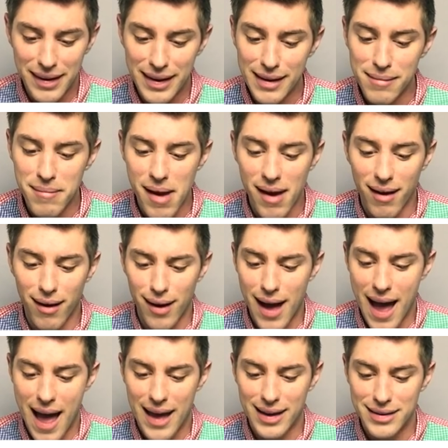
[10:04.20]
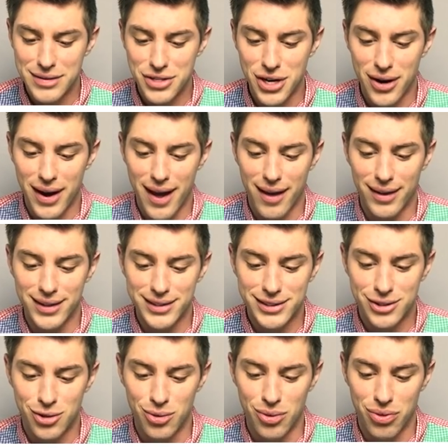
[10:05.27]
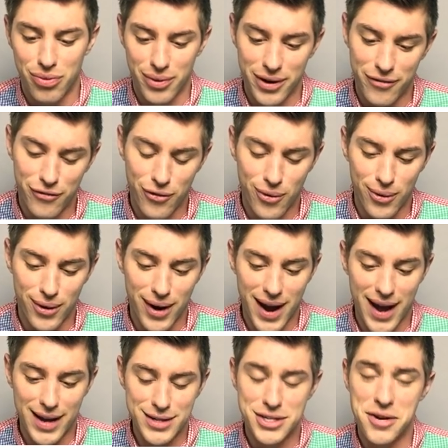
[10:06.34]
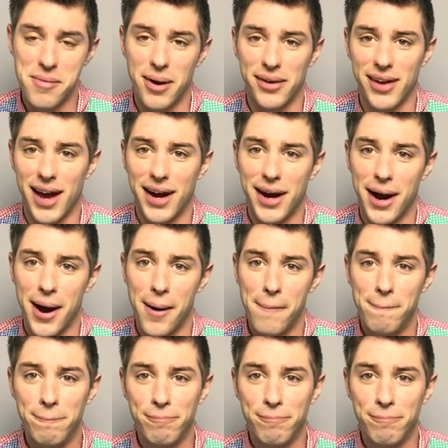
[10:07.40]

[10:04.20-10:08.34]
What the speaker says: Email at jerryellis234@gmail.com.